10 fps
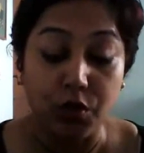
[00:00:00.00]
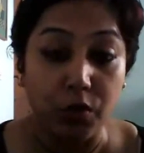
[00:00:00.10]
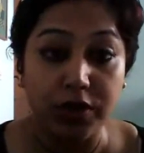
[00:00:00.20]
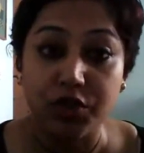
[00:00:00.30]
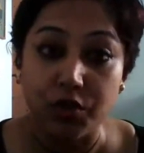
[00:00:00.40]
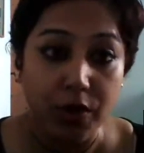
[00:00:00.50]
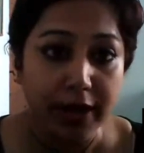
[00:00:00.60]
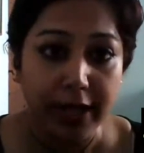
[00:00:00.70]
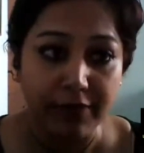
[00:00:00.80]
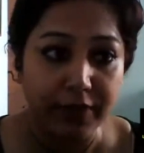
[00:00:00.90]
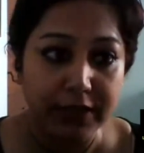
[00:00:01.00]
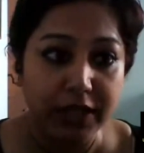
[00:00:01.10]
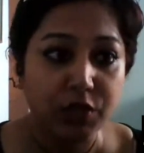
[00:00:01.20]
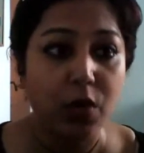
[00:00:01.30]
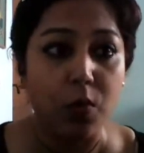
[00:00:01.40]
the school is growing every
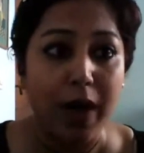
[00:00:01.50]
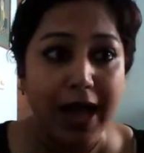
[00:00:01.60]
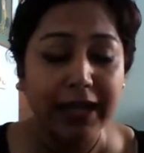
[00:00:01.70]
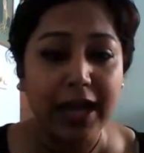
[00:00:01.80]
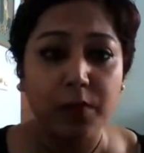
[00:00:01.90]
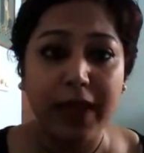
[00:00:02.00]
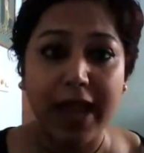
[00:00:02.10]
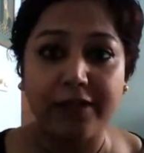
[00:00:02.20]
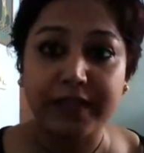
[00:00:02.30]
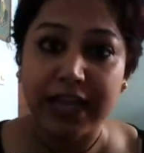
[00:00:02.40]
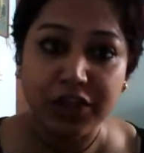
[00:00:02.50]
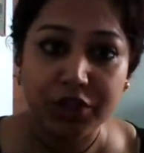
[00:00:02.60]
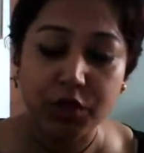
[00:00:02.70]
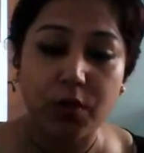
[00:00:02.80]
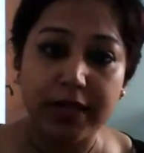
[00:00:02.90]
day. So why can't we have such
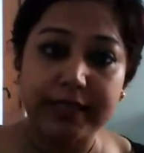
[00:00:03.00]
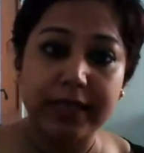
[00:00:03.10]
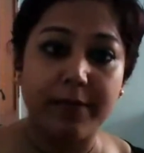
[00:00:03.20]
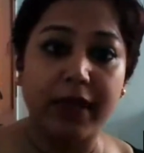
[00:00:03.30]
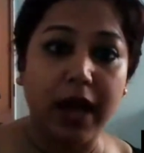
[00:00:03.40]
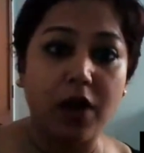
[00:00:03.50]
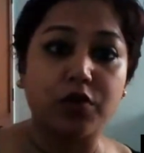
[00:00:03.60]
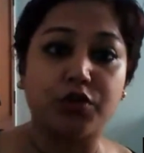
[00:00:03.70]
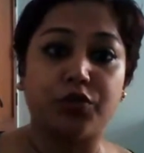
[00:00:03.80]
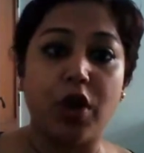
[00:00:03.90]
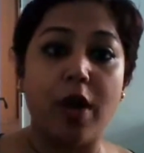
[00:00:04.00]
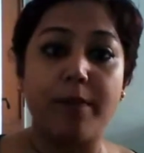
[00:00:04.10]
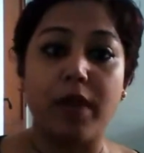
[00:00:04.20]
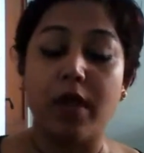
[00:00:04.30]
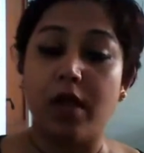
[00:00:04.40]
stories coming out
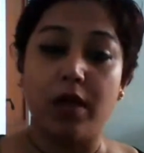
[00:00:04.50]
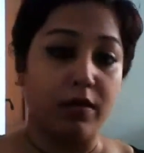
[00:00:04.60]
from